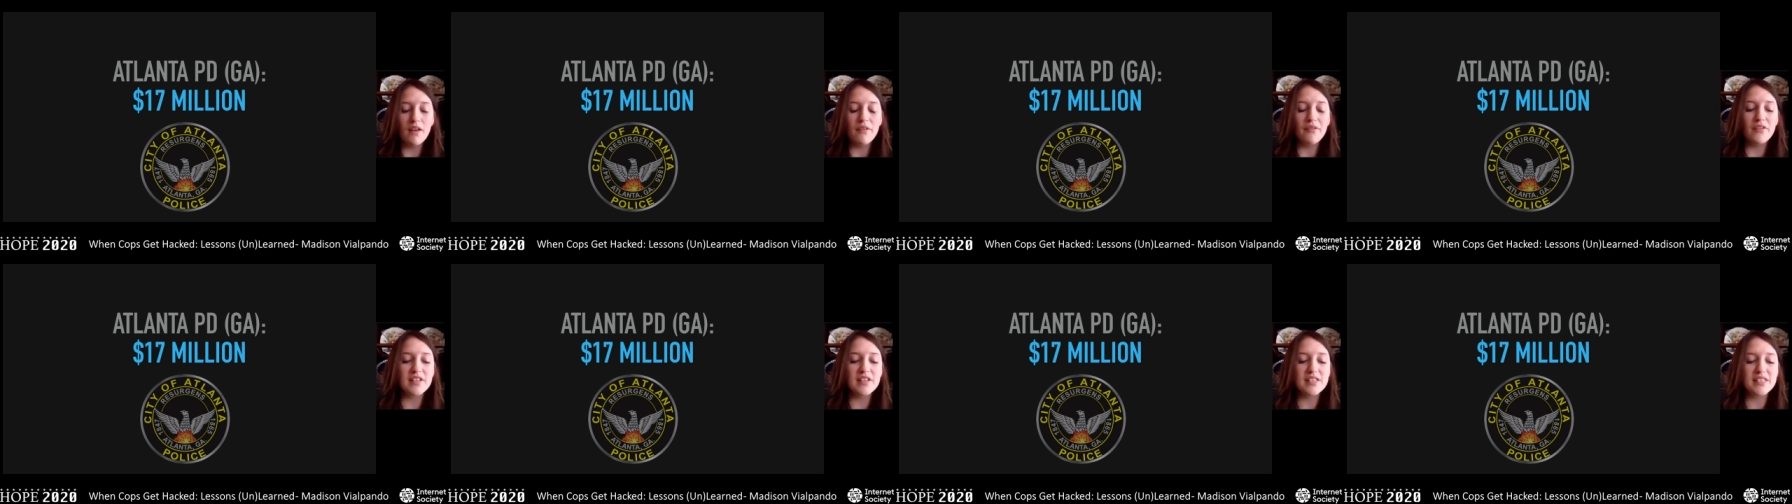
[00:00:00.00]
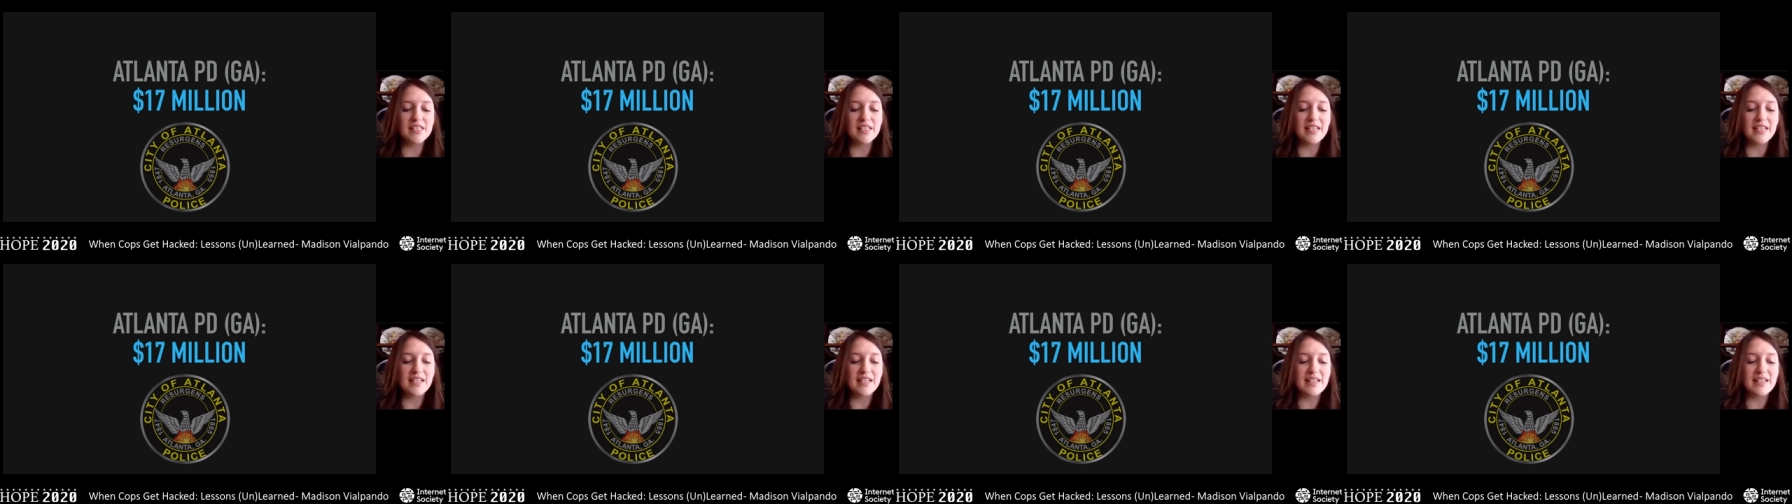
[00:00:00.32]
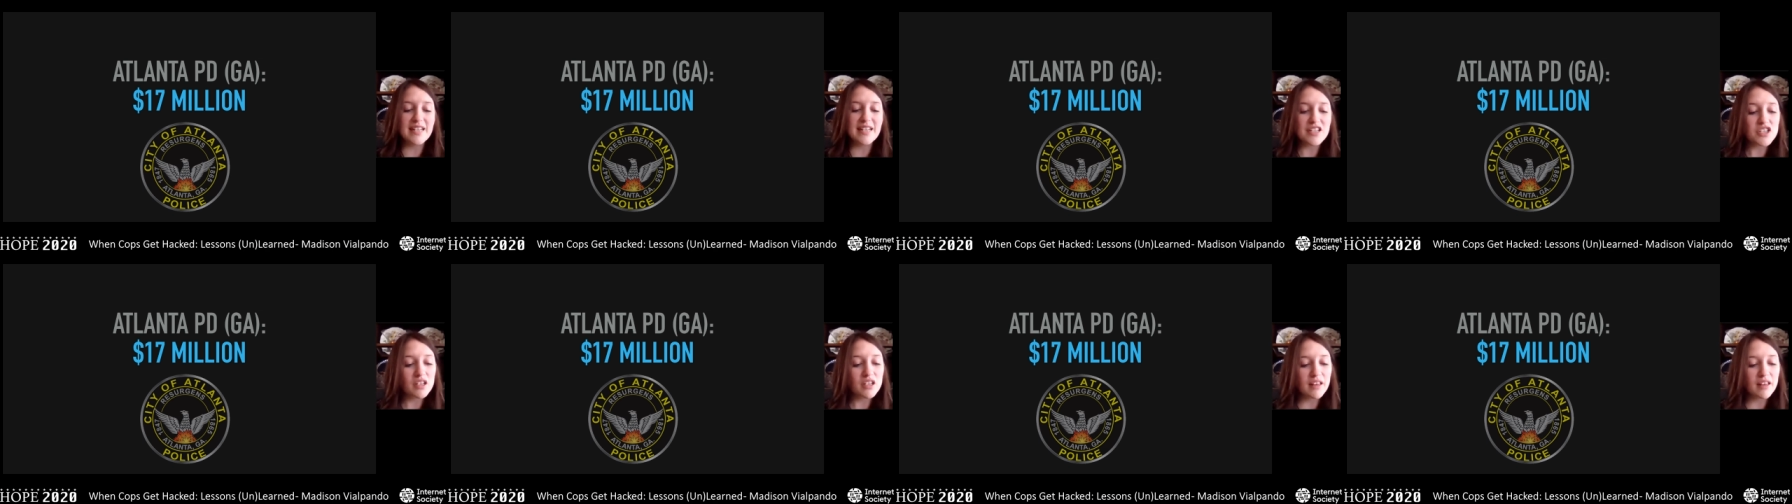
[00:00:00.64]
the city
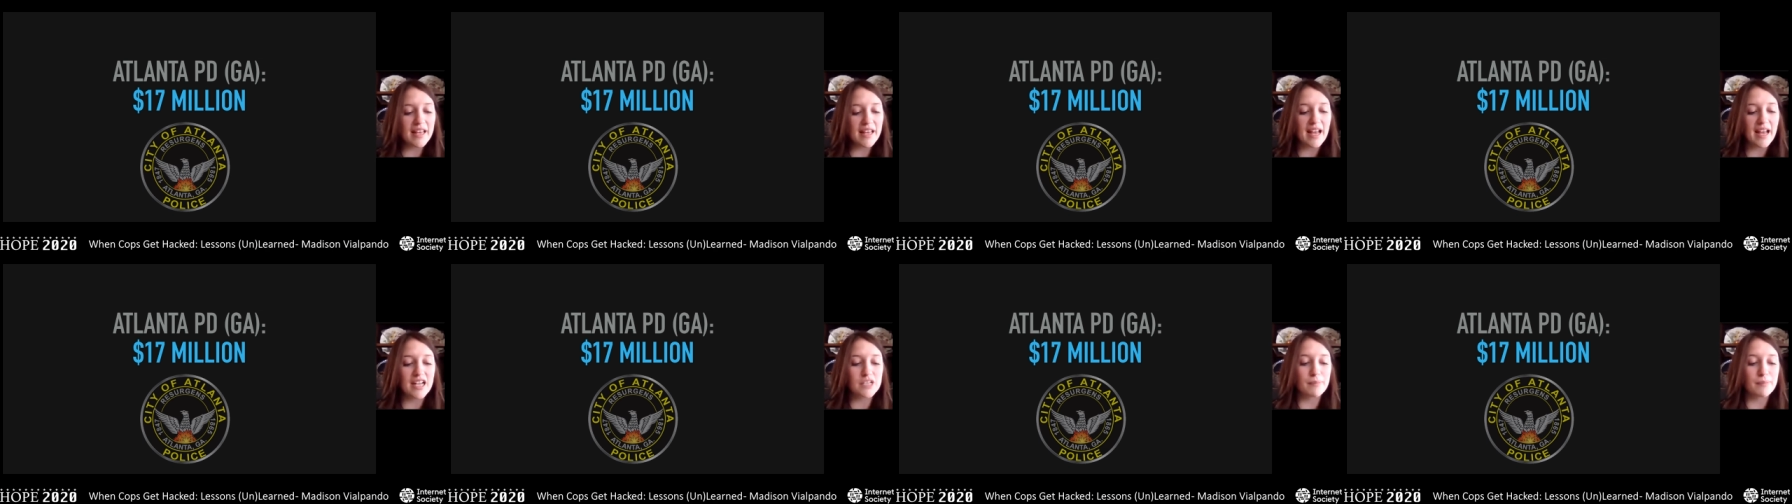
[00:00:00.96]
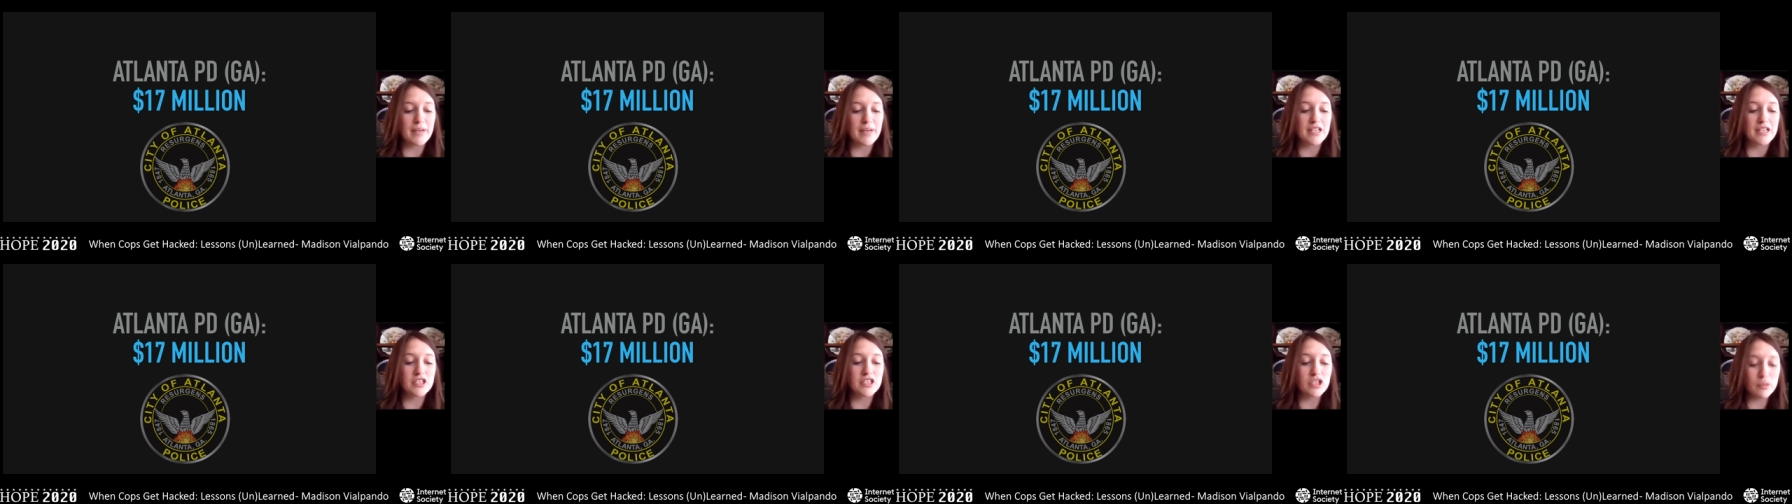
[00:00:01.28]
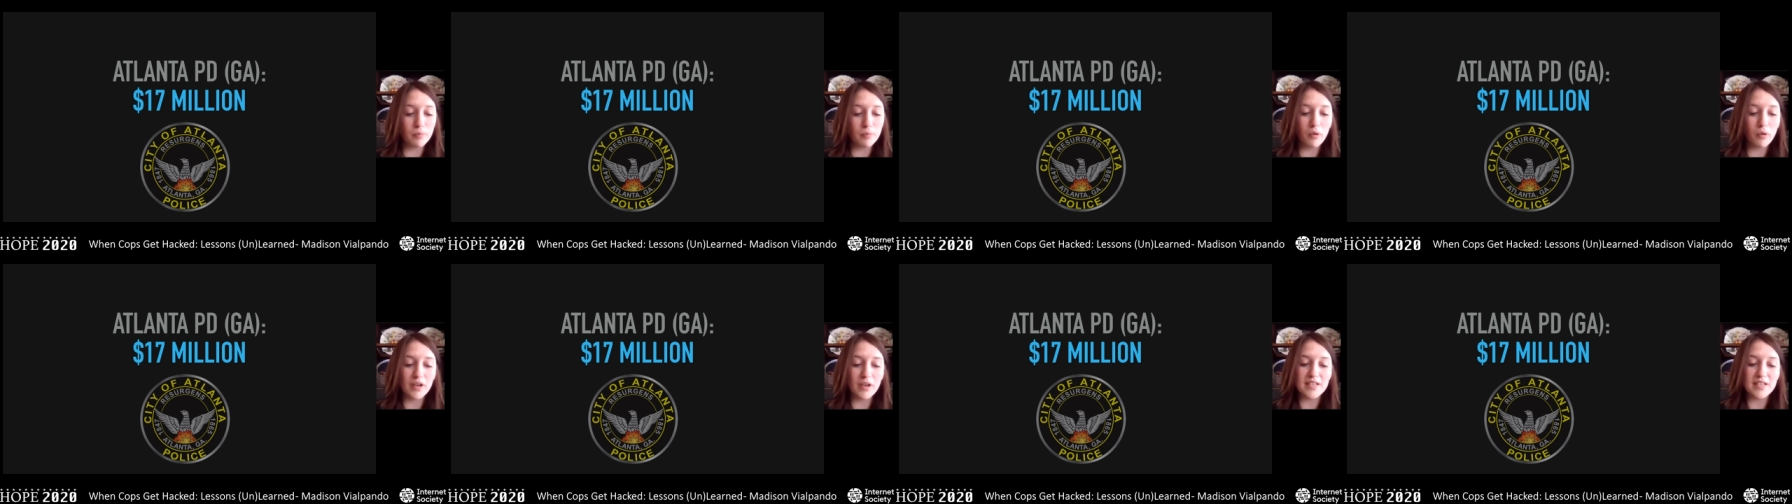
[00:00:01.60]
initially had to pay
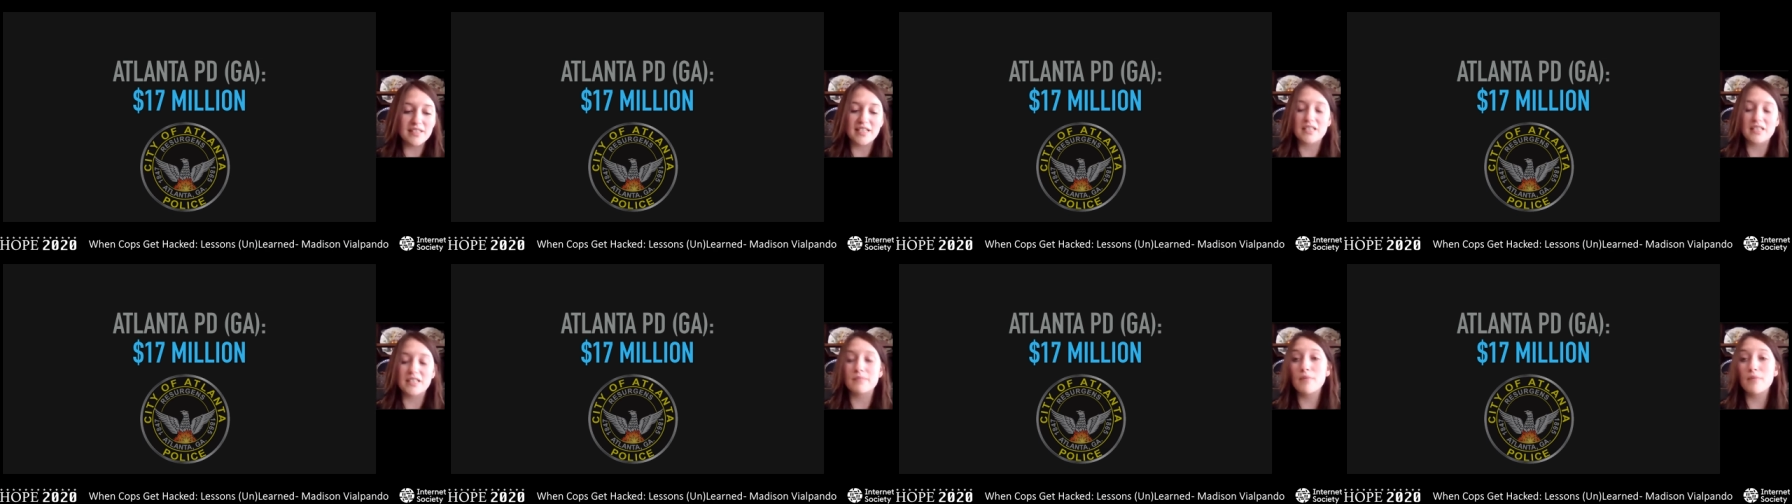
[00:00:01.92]
$2.6